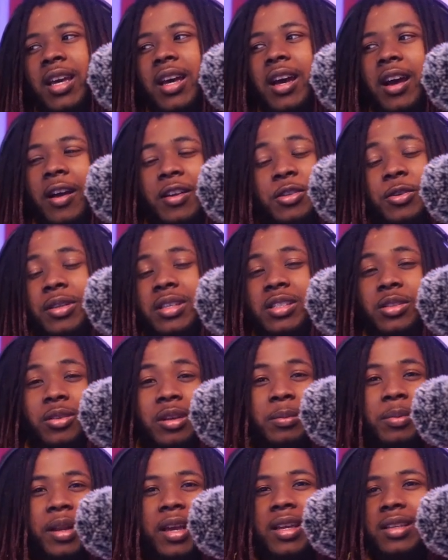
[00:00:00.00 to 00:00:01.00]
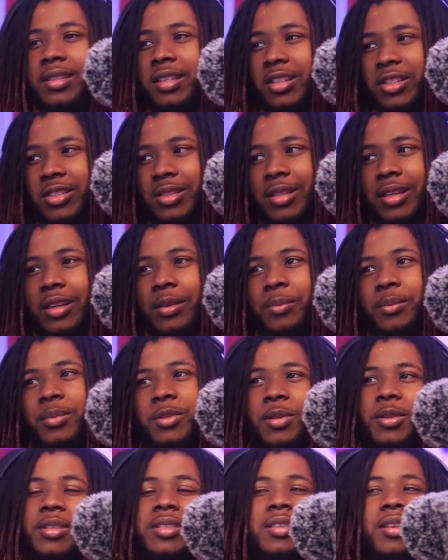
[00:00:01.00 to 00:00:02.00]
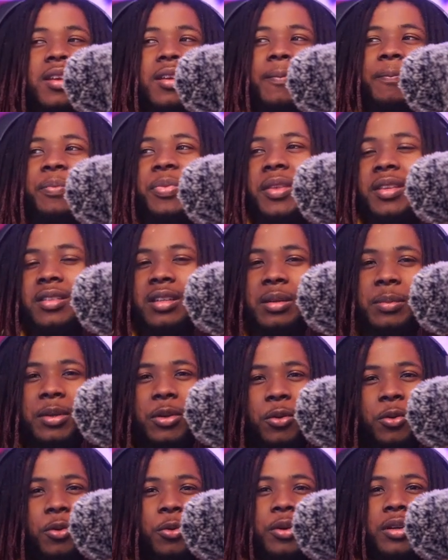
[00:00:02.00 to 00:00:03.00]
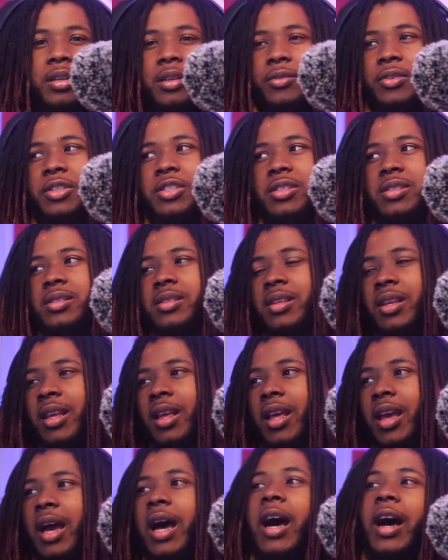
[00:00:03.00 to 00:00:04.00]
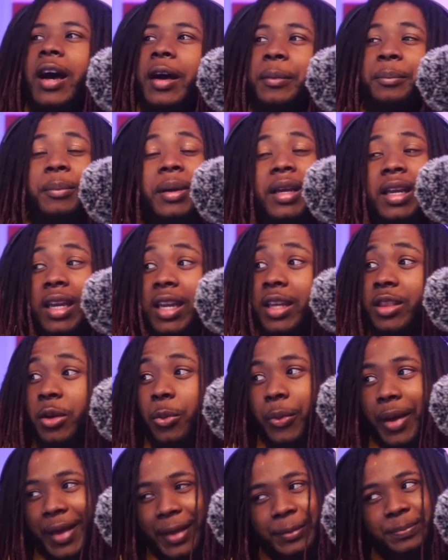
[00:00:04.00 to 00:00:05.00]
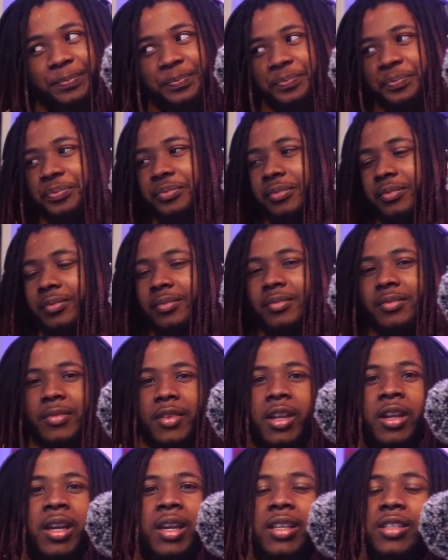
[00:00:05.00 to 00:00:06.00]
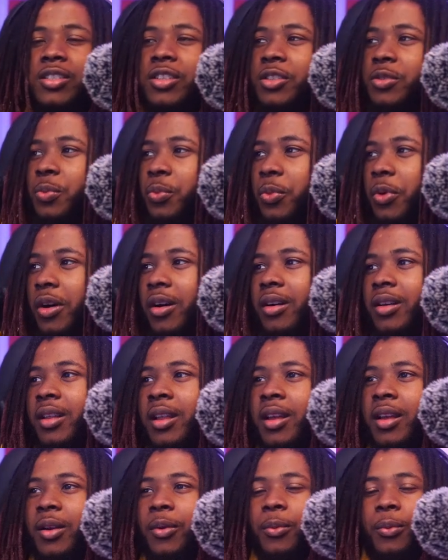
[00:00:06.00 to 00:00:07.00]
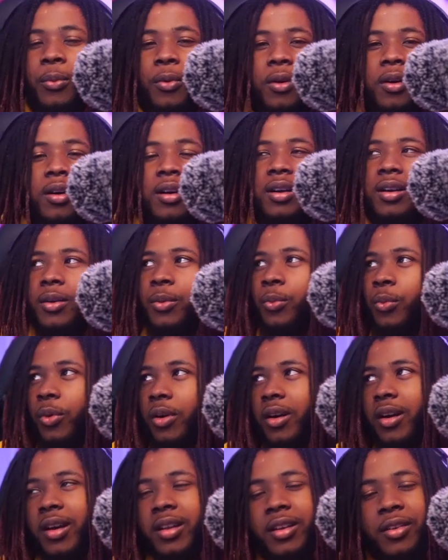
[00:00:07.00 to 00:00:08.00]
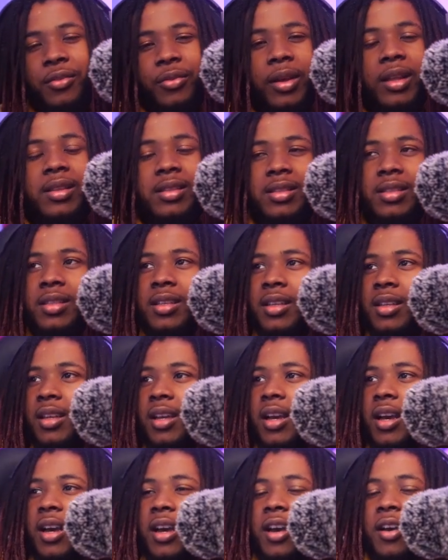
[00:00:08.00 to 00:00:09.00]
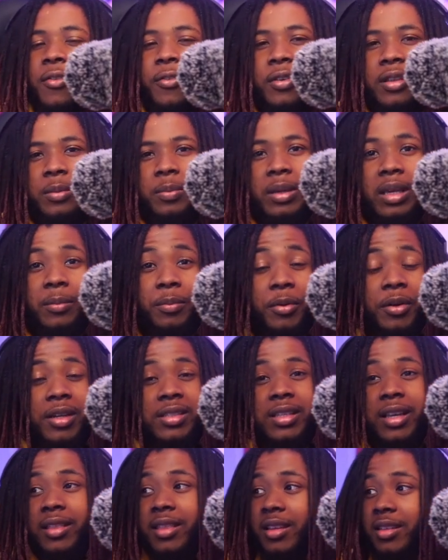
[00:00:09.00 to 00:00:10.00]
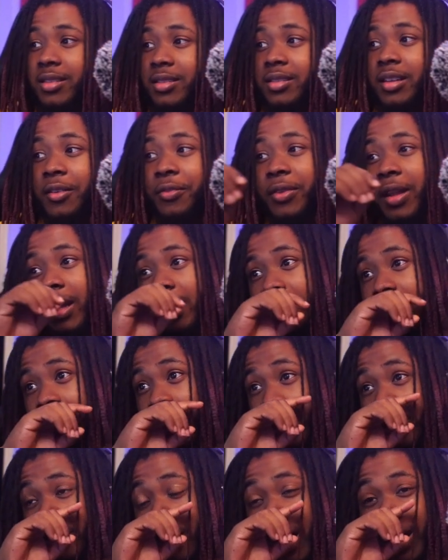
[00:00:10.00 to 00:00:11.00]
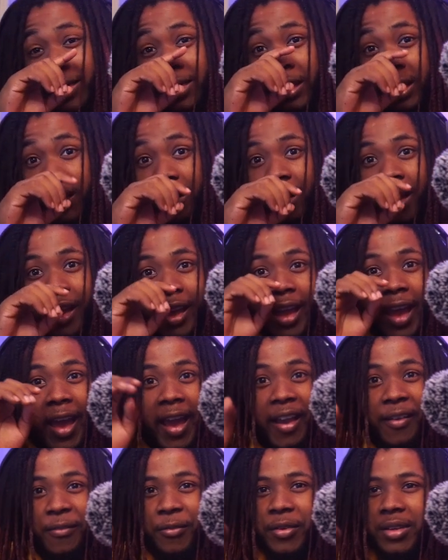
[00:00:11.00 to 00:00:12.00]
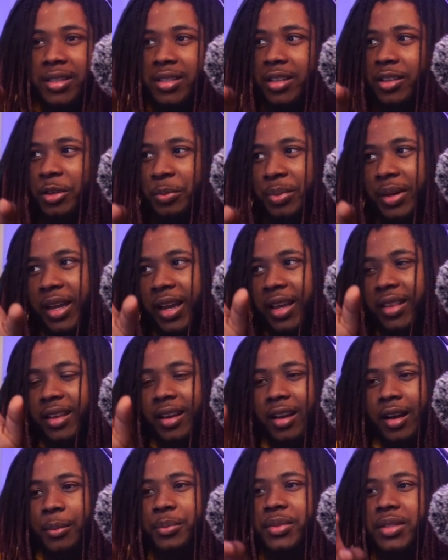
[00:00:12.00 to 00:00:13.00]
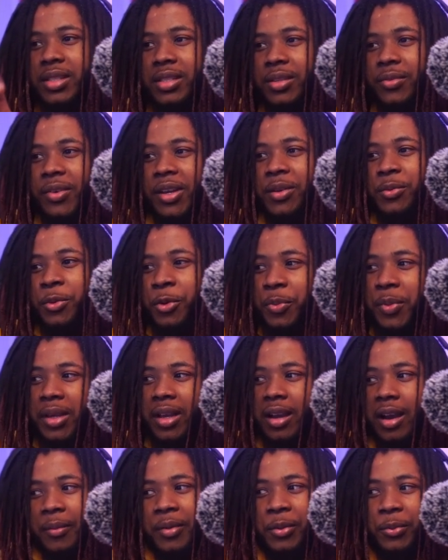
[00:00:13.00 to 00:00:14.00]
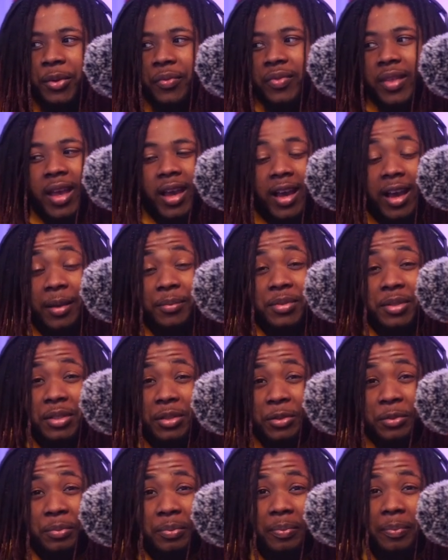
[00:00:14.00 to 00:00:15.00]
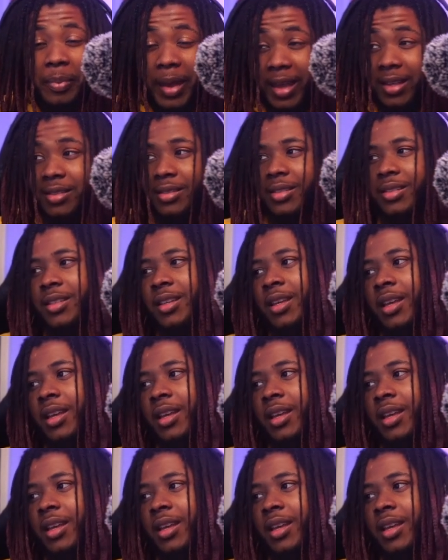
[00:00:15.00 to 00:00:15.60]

Uh, sorry, there's three players in each team, so it's like it's going to be awkward divisions. Um, but either way, it's just what what what an event uh, for the people because I think stuff like like I think every single player that comes to this event will be coming with their absolute best.